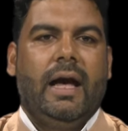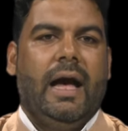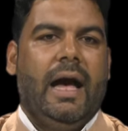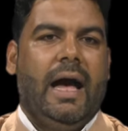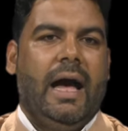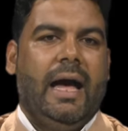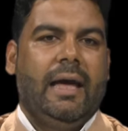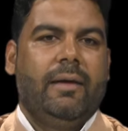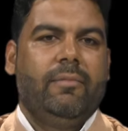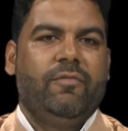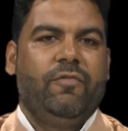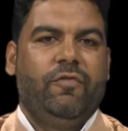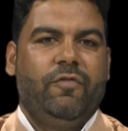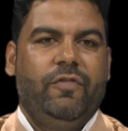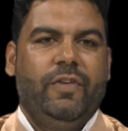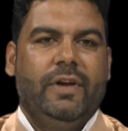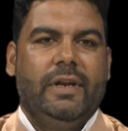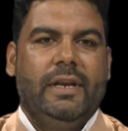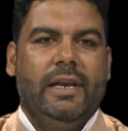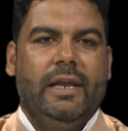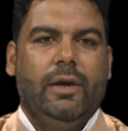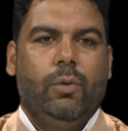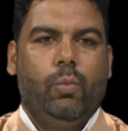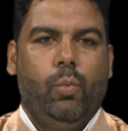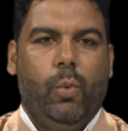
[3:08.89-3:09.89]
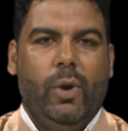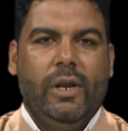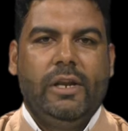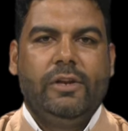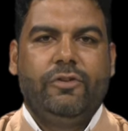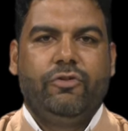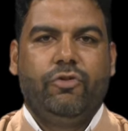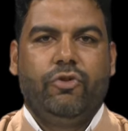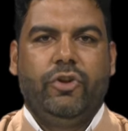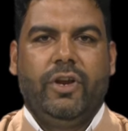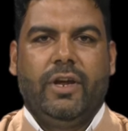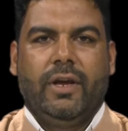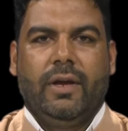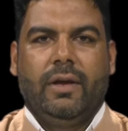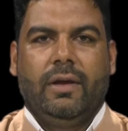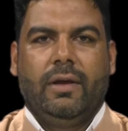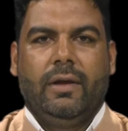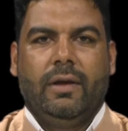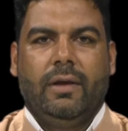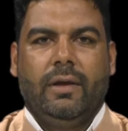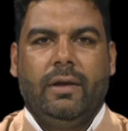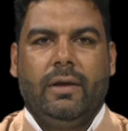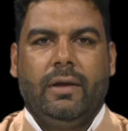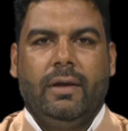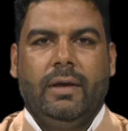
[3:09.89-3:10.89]
I am feeling well today.
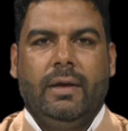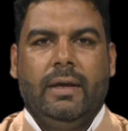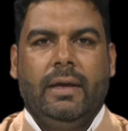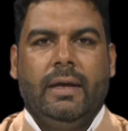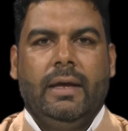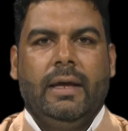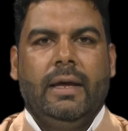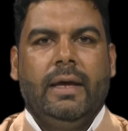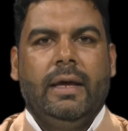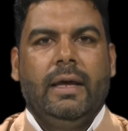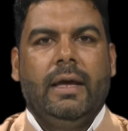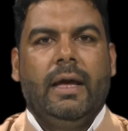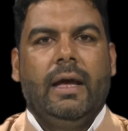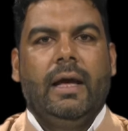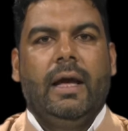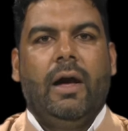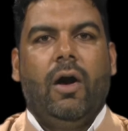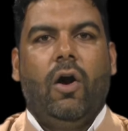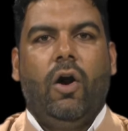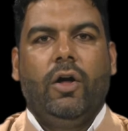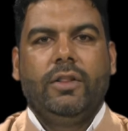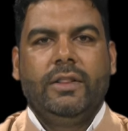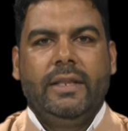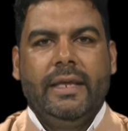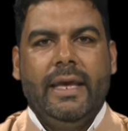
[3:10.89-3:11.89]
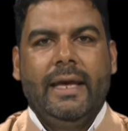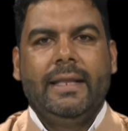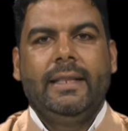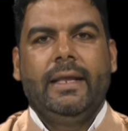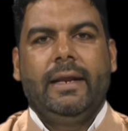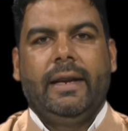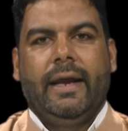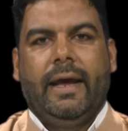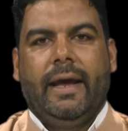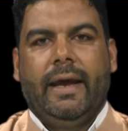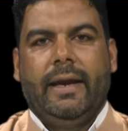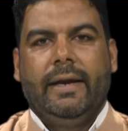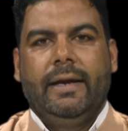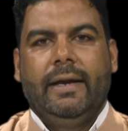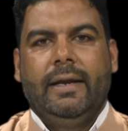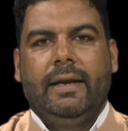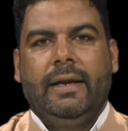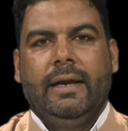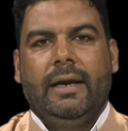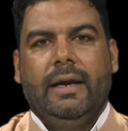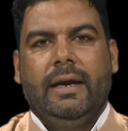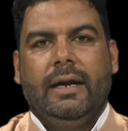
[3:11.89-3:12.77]
On the other hand,